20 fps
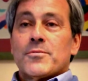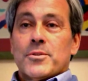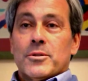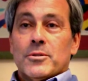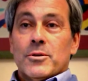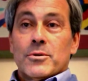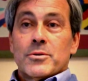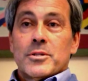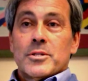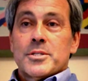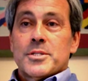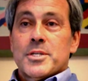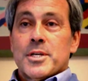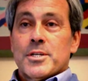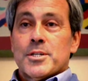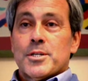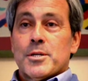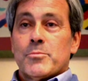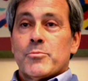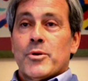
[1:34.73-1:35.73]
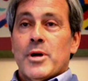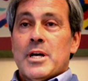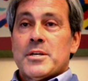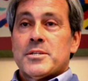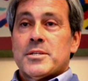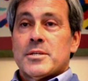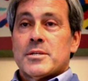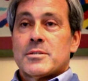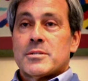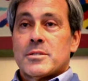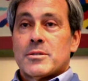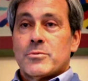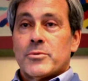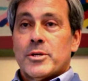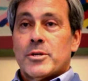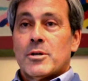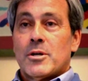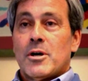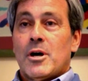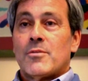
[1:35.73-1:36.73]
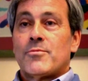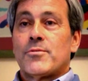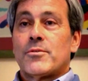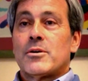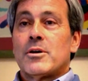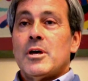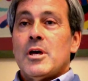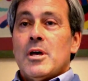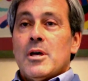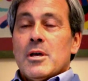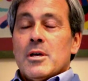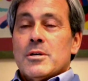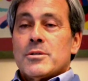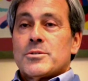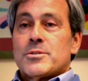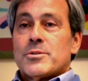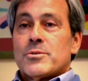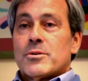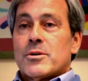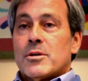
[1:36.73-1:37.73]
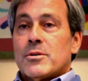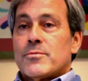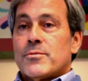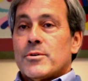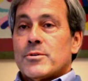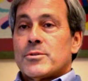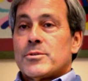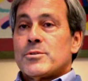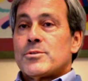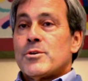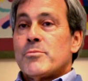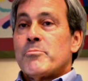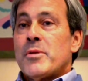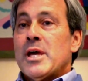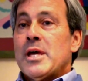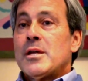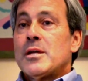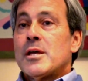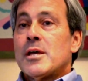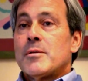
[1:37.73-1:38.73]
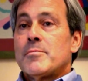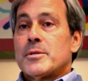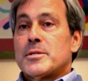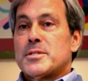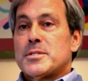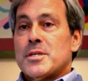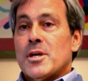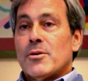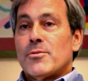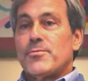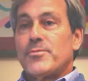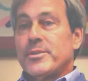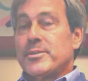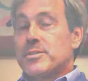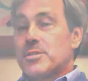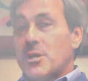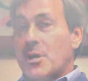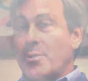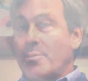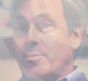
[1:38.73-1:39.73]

of the localization process that we can offer is to convert the domain name itself into